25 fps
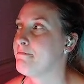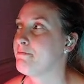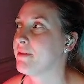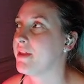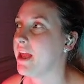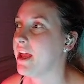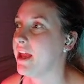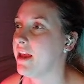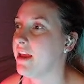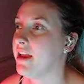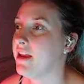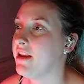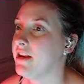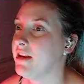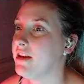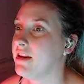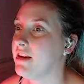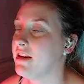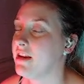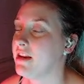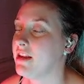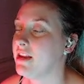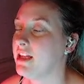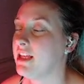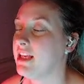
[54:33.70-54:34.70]
And
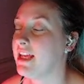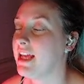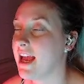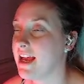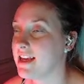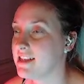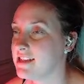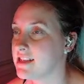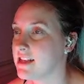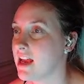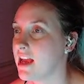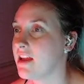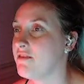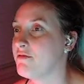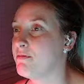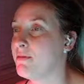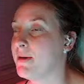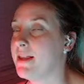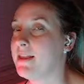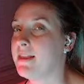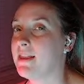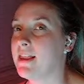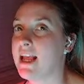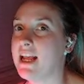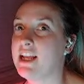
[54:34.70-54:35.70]
yes, I've
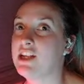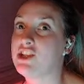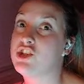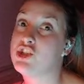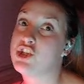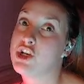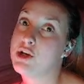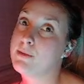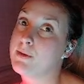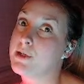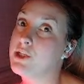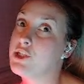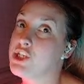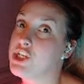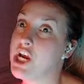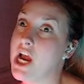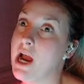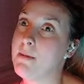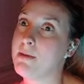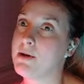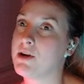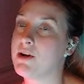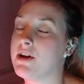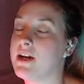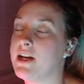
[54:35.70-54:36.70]
been like jibber
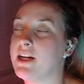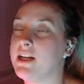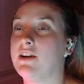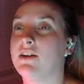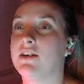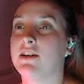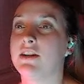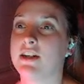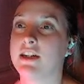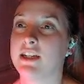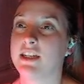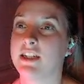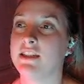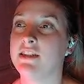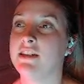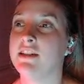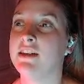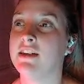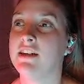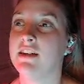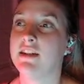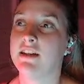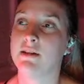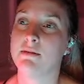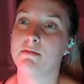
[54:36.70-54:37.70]
jabbering on.
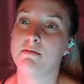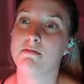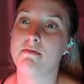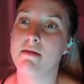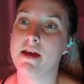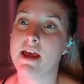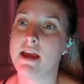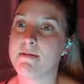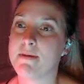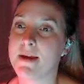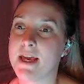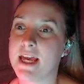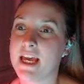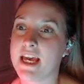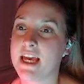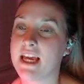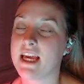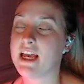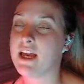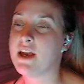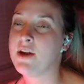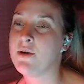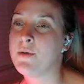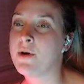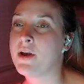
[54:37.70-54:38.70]
Maybe
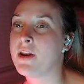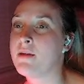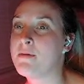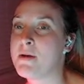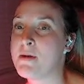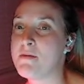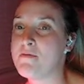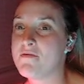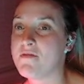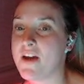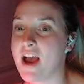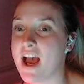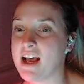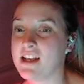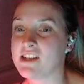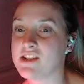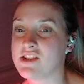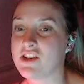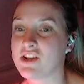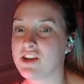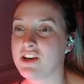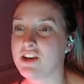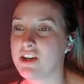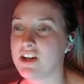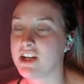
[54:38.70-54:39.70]
it would have been
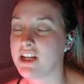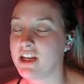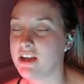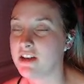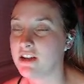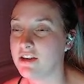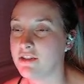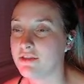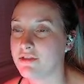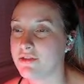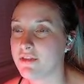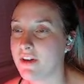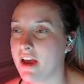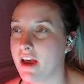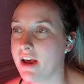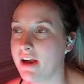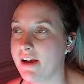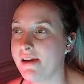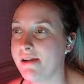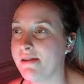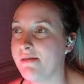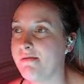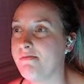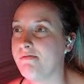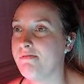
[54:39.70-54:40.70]
faster if,
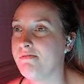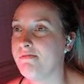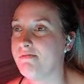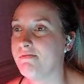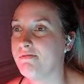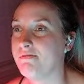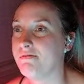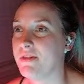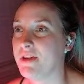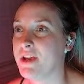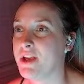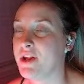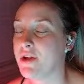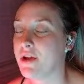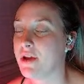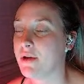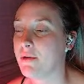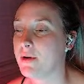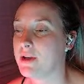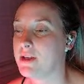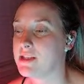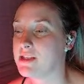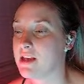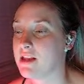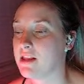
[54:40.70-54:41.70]
you know, I
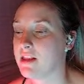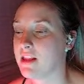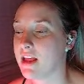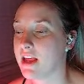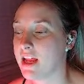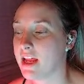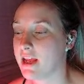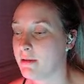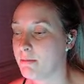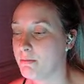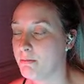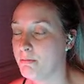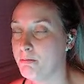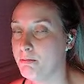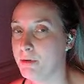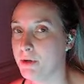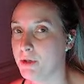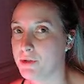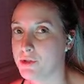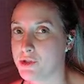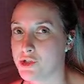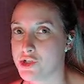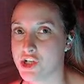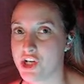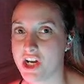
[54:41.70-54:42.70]
wasn't like
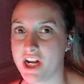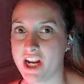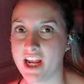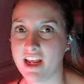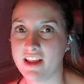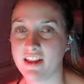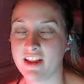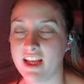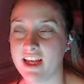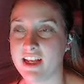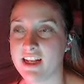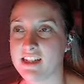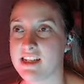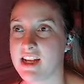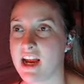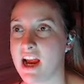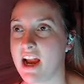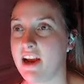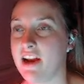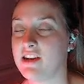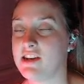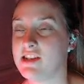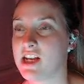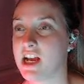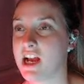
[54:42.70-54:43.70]
bullshitting the
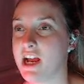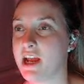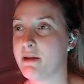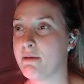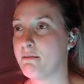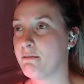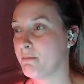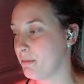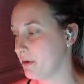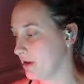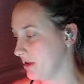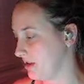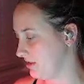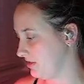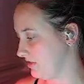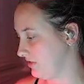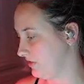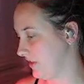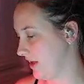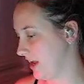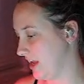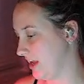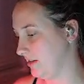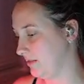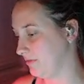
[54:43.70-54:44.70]
entire time, but
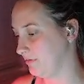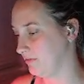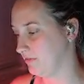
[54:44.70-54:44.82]
like,